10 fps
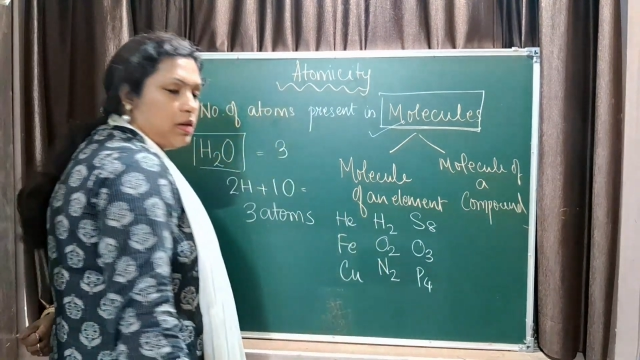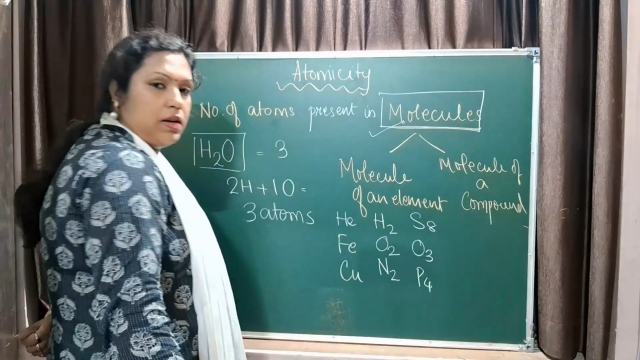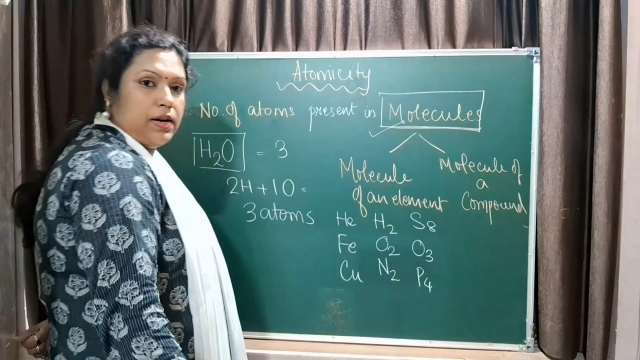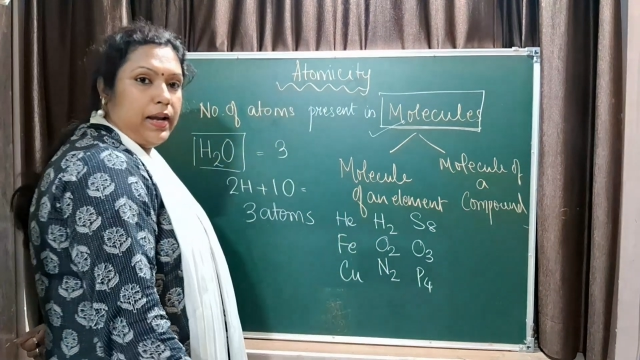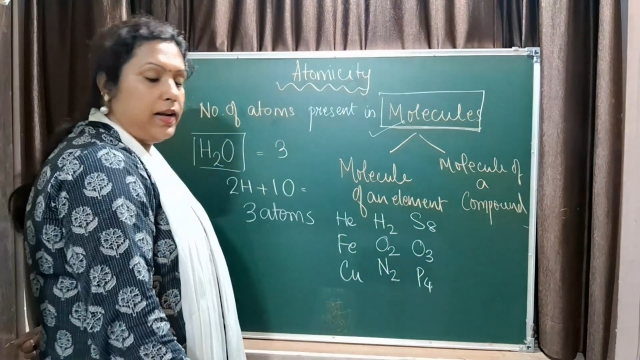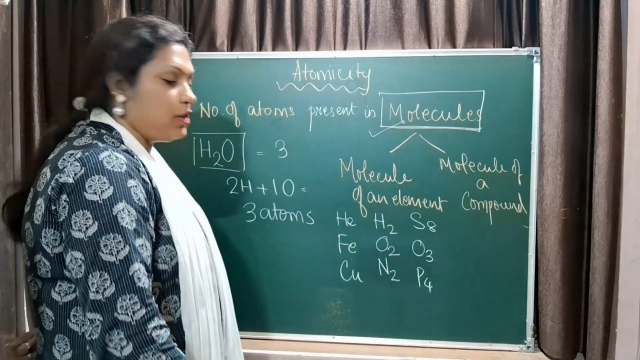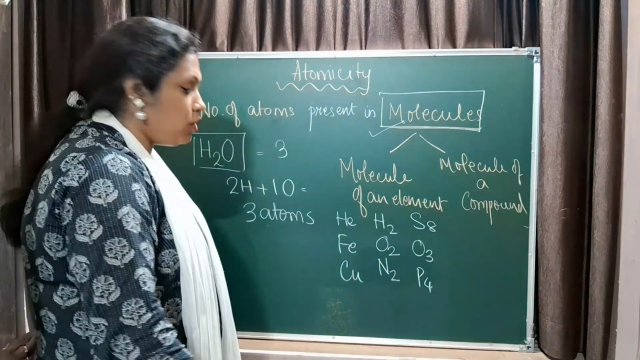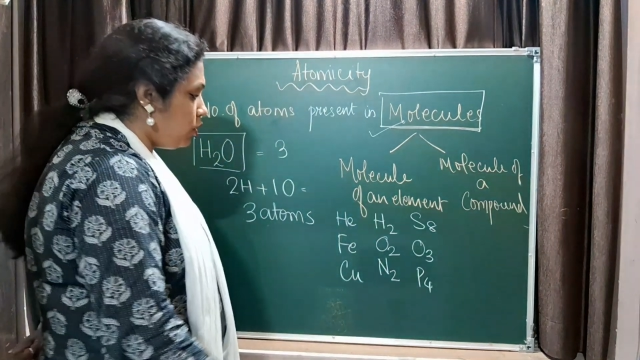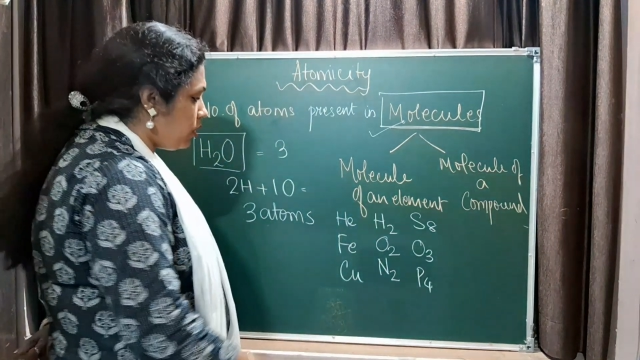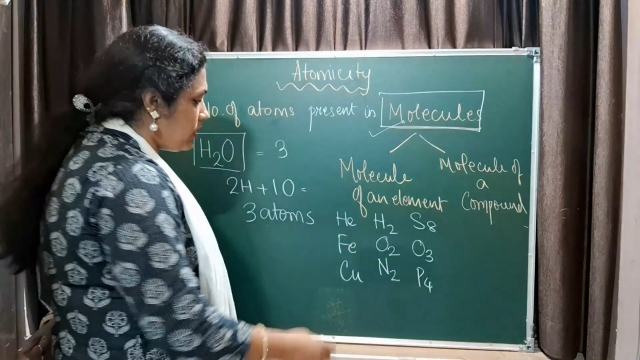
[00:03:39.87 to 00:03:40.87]
right? So
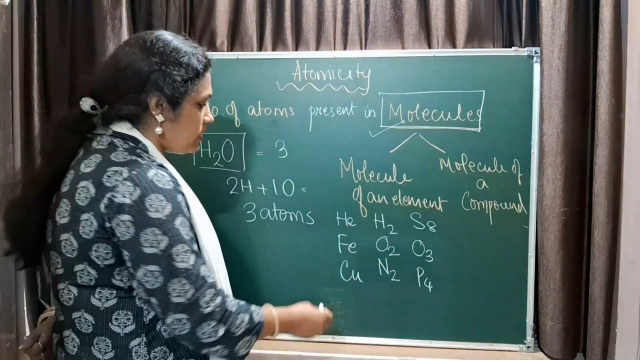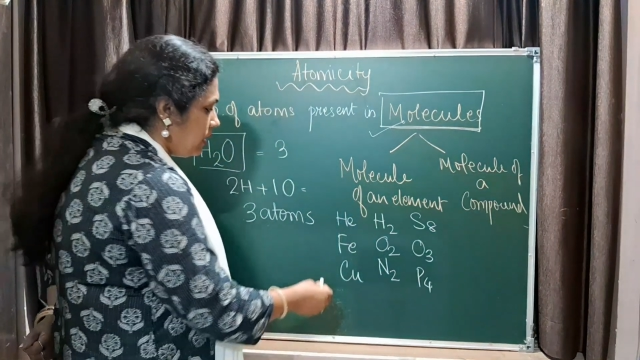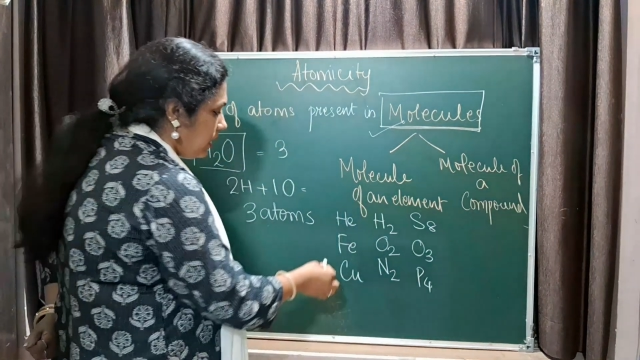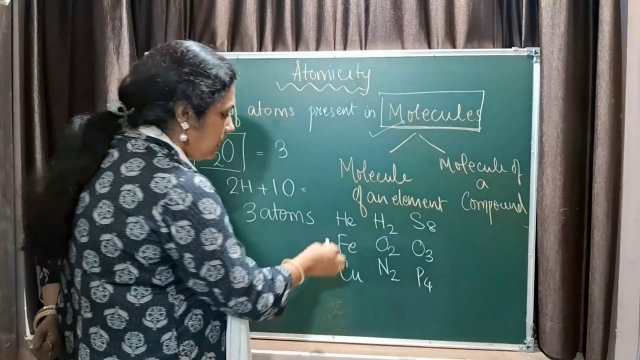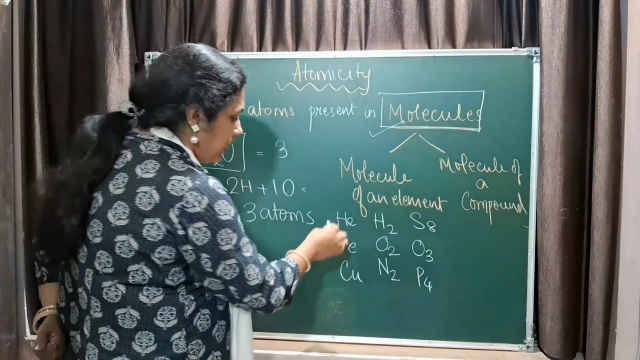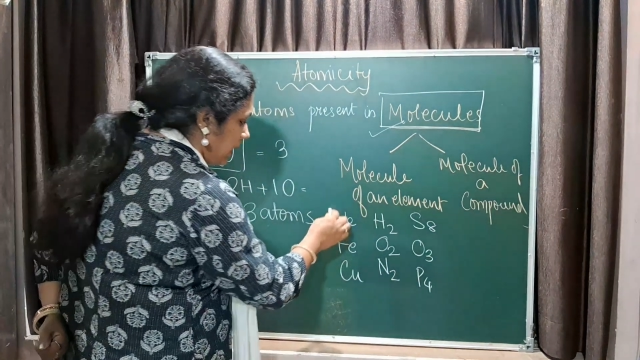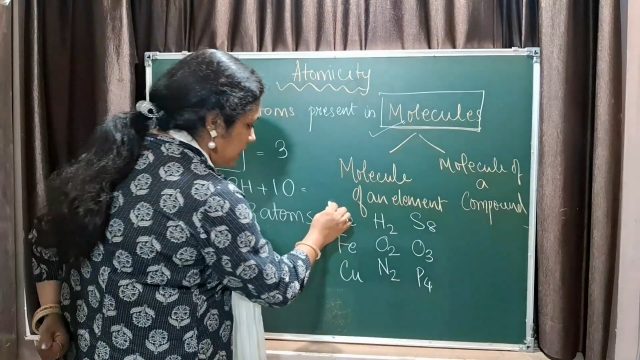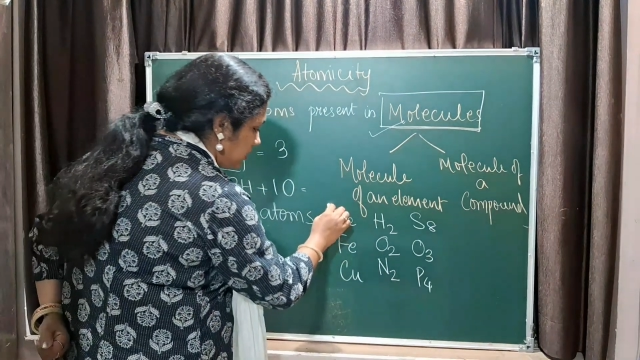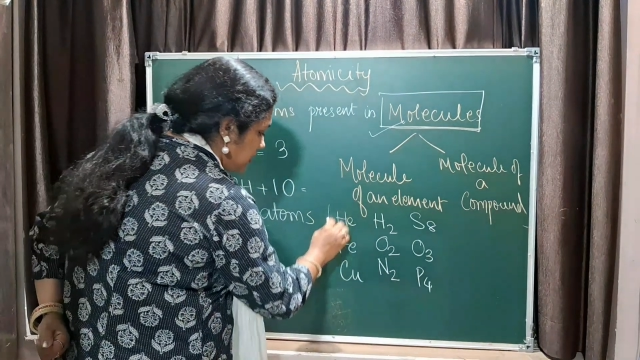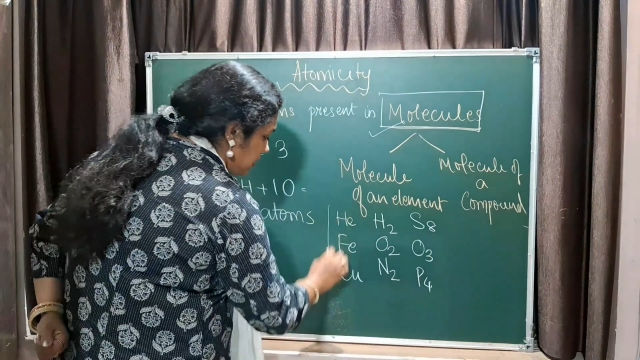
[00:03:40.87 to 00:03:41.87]
you can see
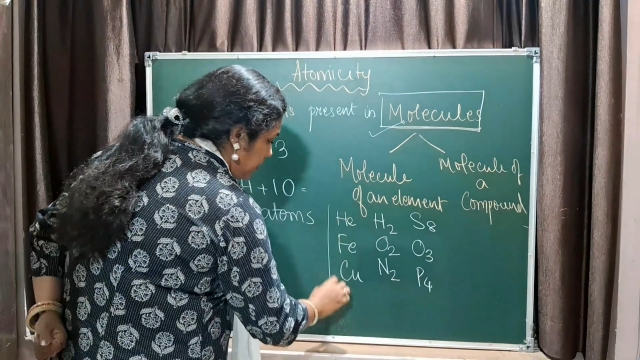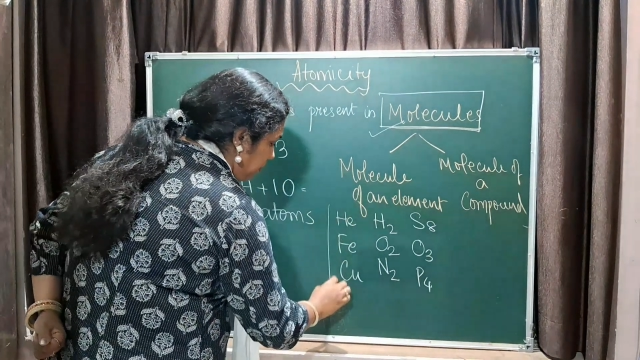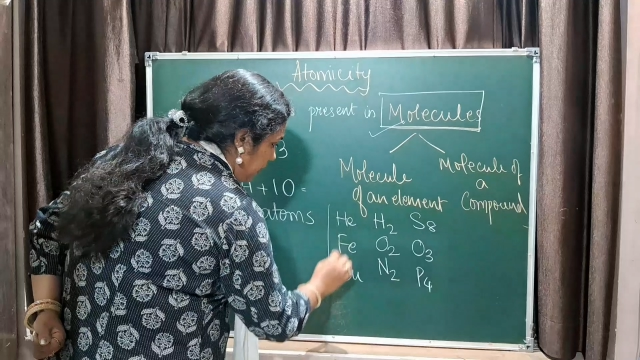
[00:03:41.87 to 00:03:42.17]
that some